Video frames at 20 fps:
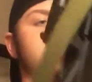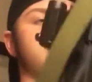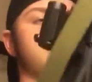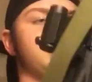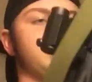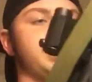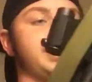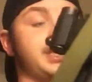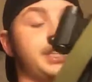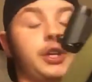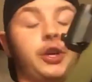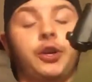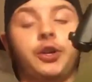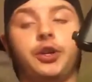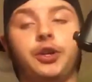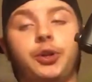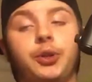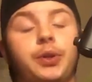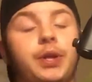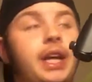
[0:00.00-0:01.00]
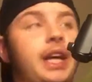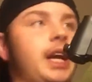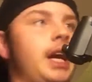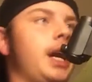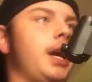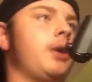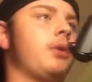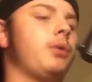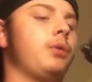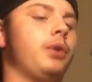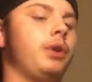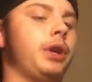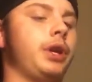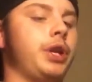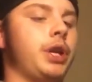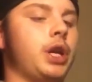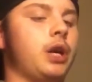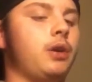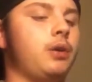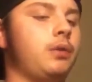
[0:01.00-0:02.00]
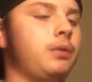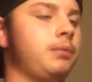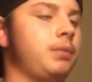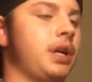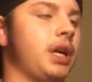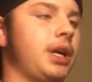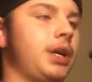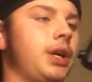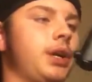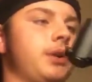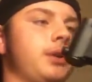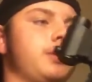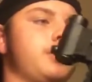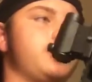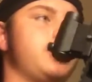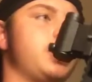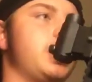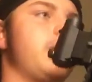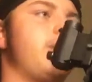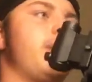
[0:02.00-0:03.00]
Is it good to do that? I don't really know, but I know there's no